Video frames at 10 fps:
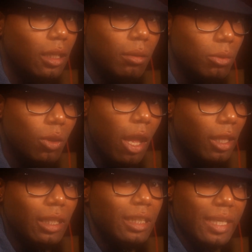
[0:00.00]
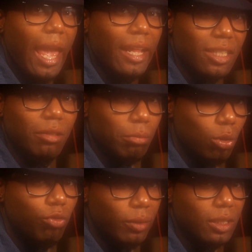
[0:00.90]
them. You gotta at least add some
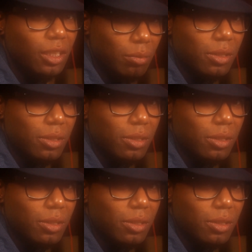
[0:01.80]
movement to them